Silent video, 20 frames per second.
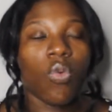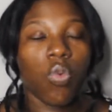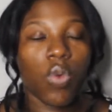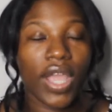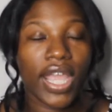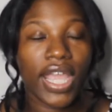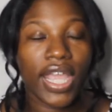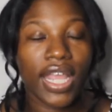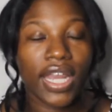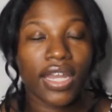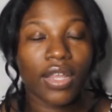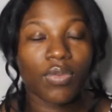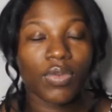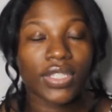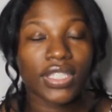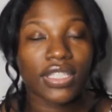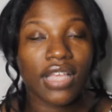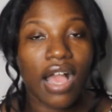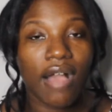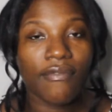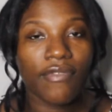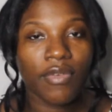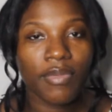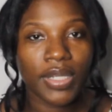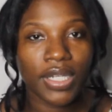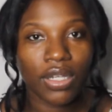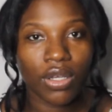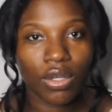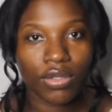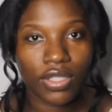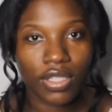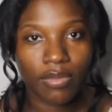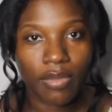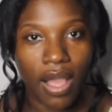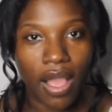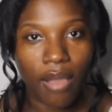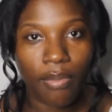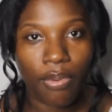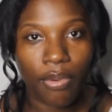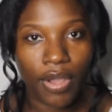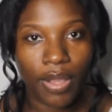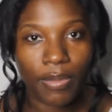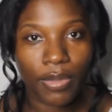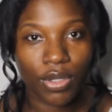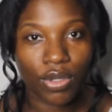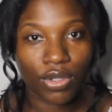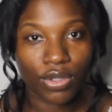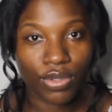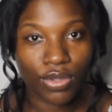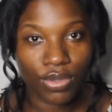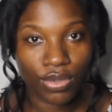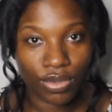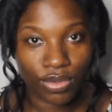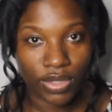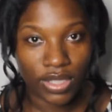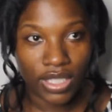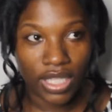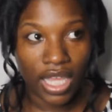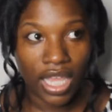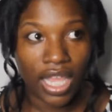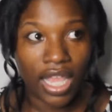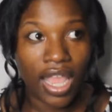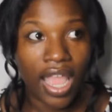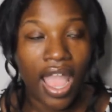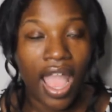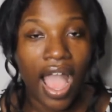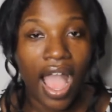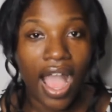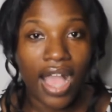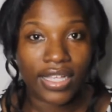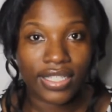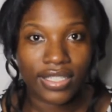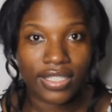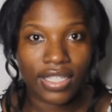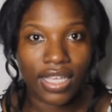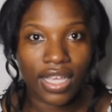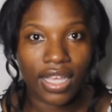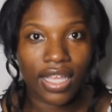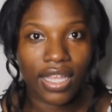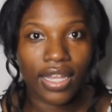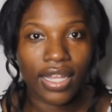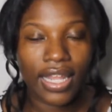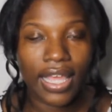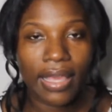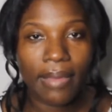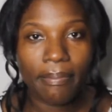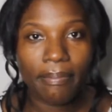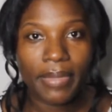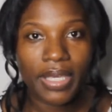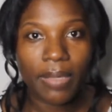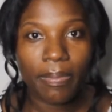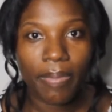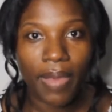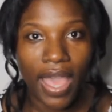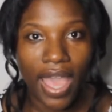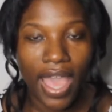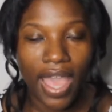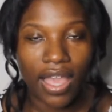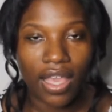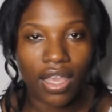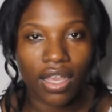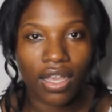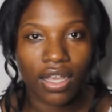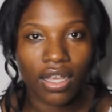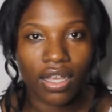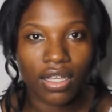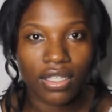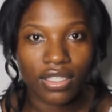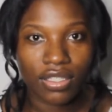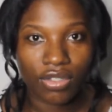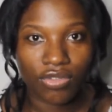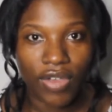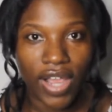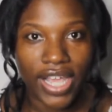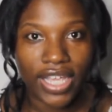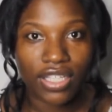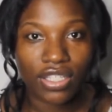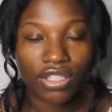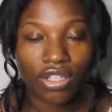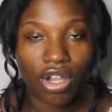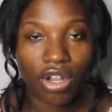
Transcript: when it was time for me to go to my appointment on Tuesday, I said, let me pack Soraya's